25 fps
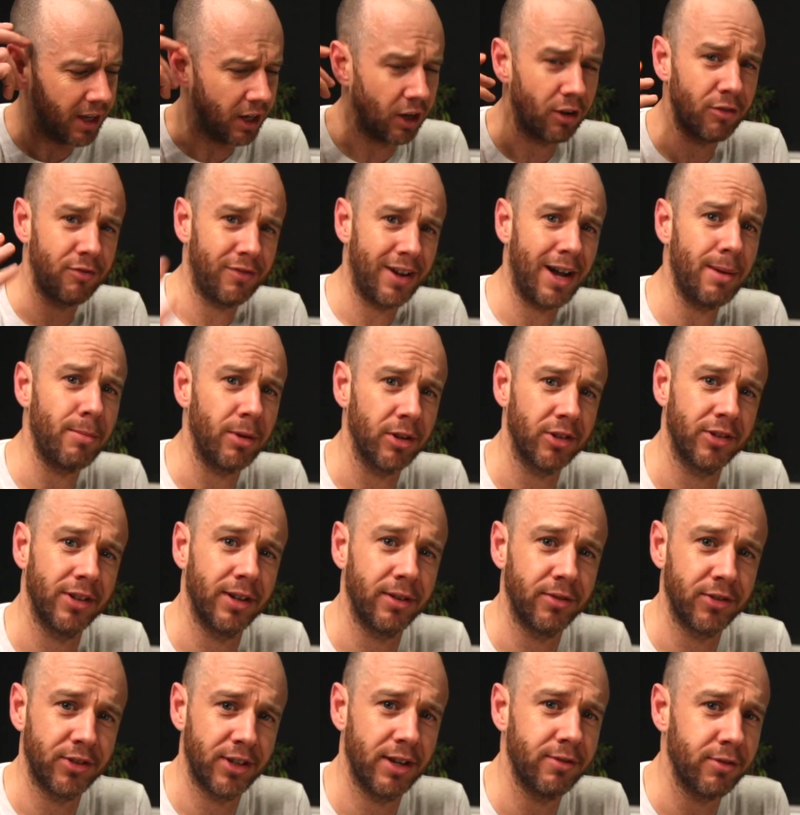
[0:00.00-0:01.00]
And I've found
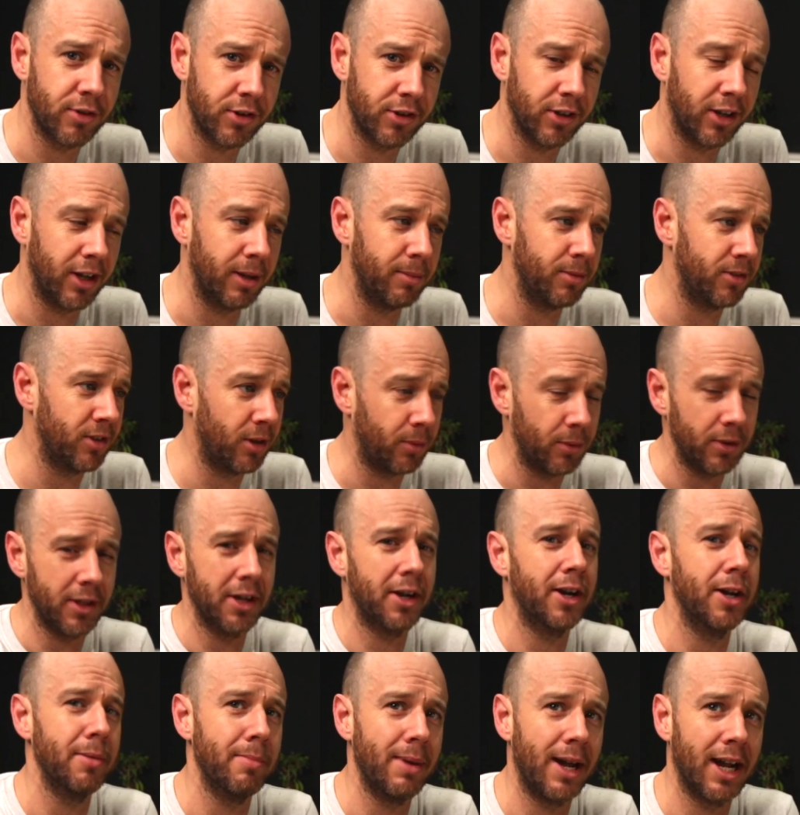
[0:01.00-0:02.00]
myself several times, not with the
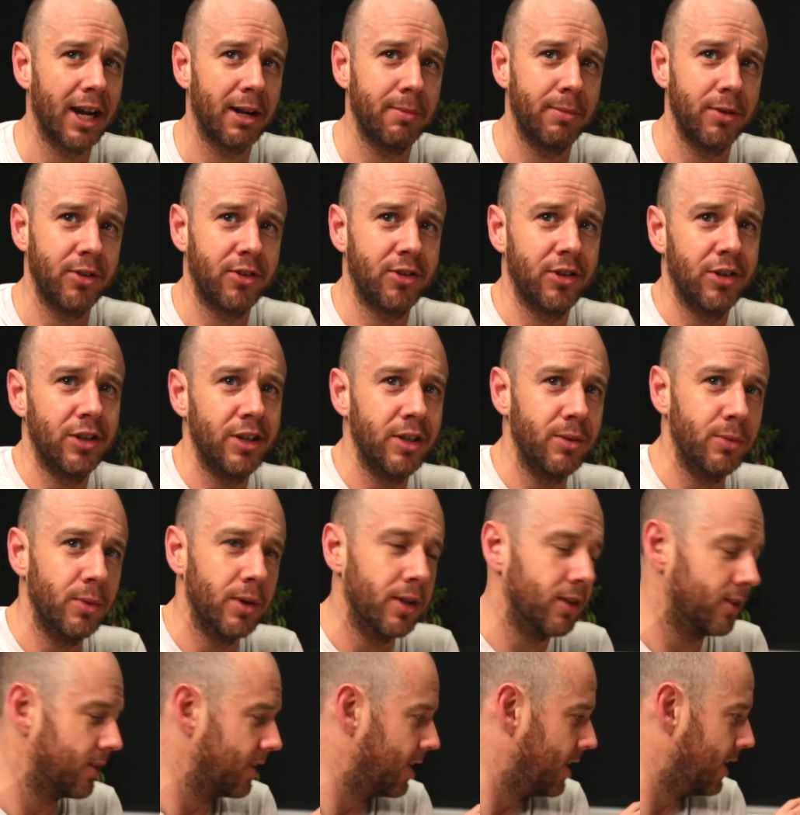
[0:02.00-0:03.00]
iMac, but certainly
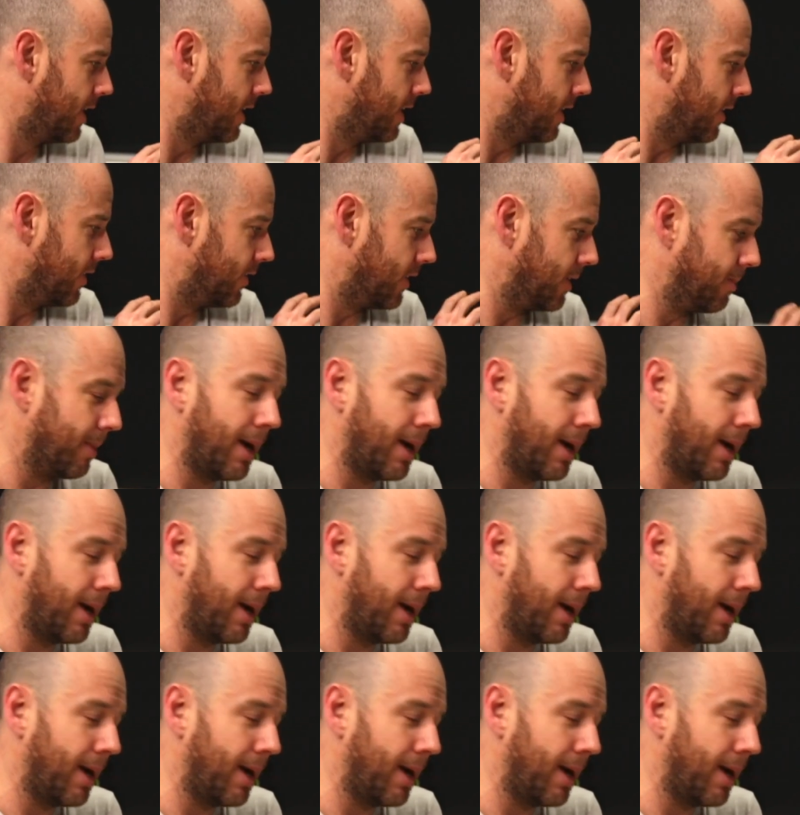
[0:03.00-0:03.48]
with the